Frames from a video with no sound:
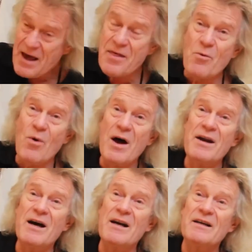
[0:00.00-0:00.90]
the
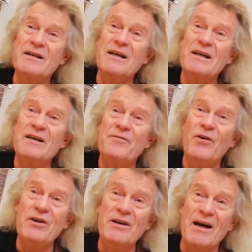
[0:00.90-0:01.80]

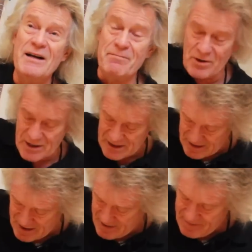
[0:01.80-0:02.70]
149
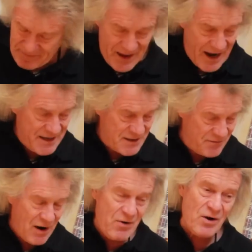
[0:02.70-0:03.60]
model, and it's
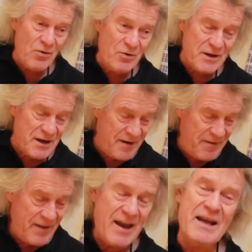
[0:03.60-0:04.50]
very old.
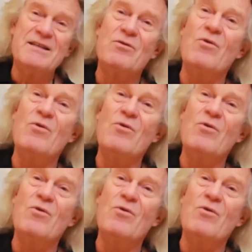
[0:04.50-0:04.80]
It's